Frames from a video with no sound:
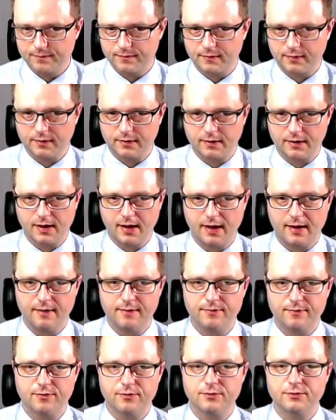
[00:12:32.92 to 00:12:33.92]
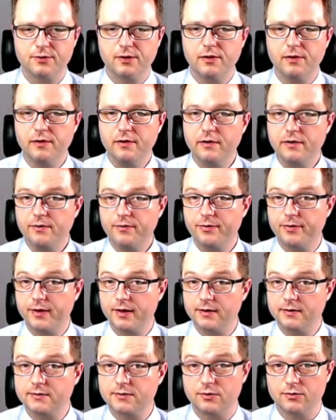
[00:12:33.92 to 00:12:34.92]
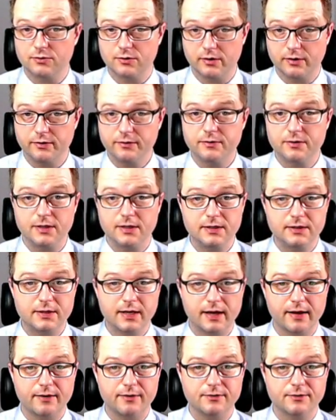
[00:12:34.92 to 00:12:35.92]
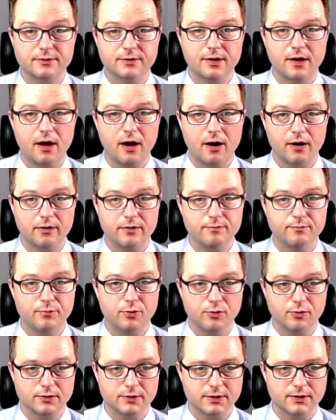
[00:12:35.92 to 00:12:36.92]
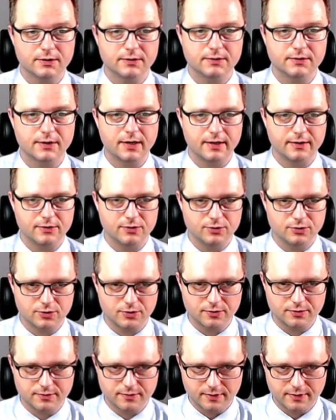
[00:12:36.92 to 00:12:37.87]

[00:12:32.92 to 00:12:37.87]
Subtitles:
Okay, those little things, those little details are important, and you should